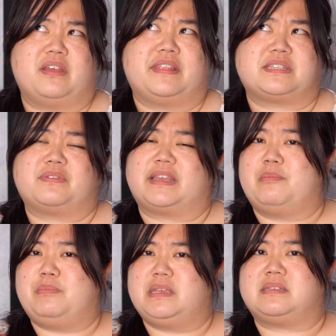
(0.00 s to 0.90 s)
unless they're like a
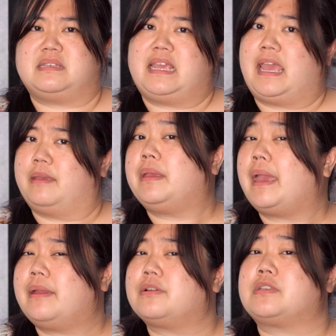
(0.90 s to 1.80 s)

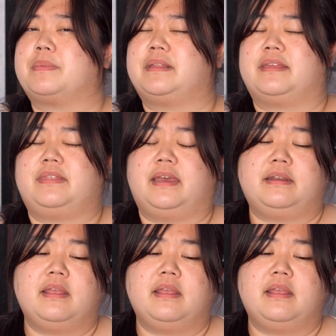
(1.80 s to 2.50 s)
B.C.A.B.A or something like that.